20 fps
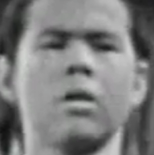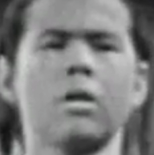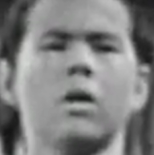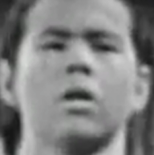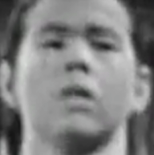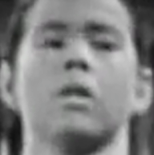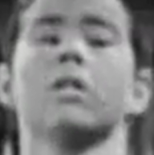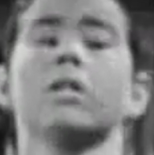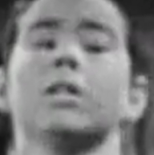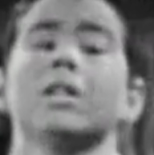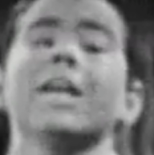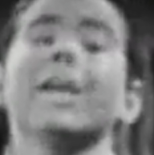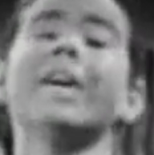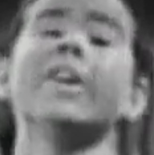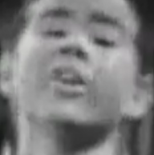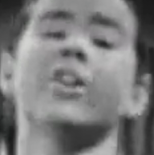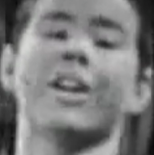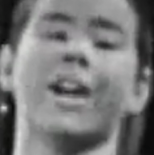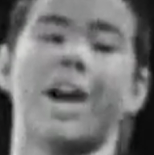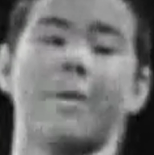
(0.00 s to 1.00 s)

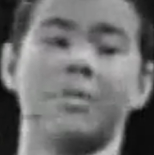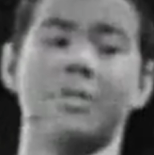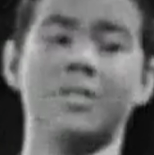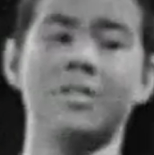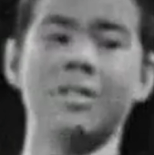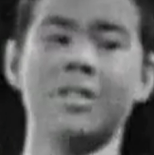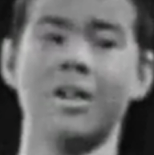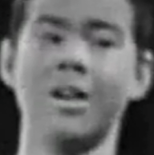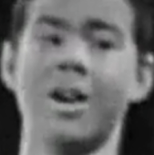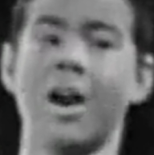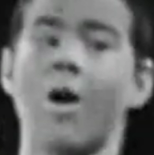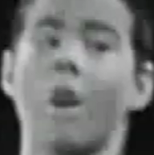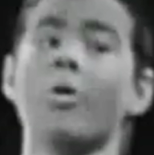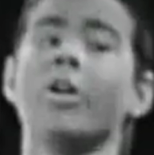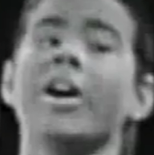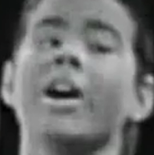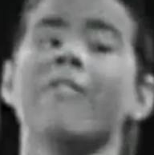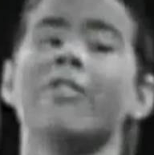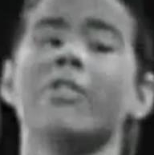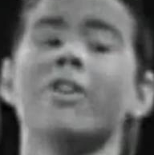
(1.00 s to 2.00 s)
Later, Captain. I
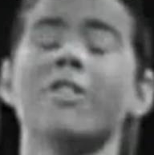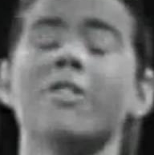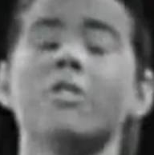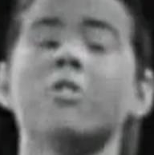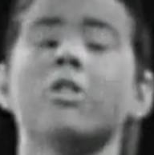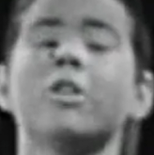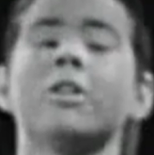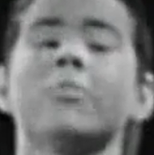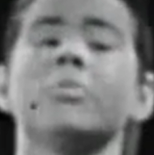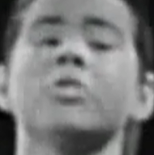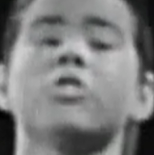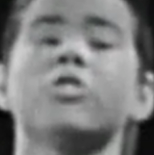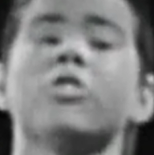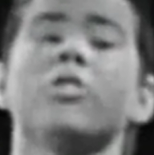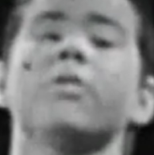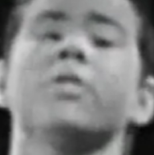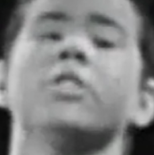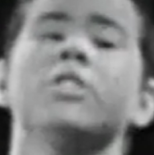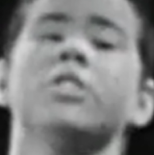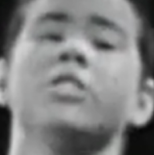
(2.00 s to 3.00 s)
want to have another look at
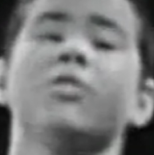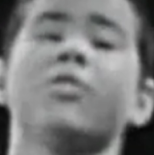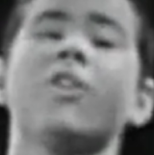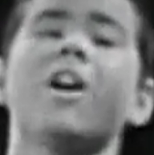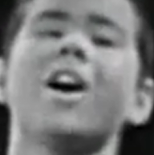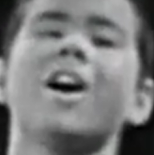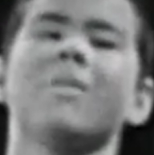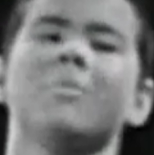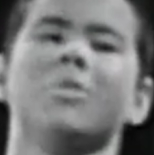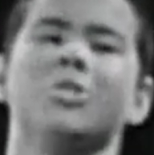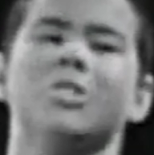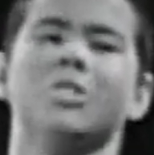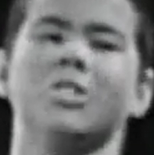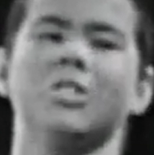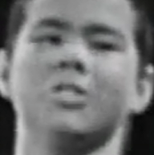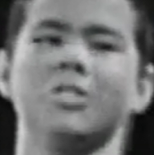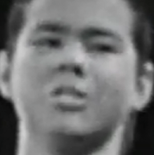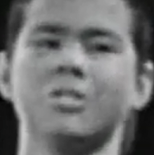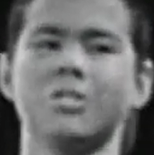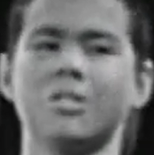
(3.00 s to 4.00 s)
Mr. Da Vinci's flying
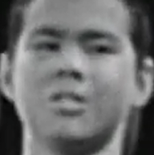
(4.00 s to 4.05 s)
machines.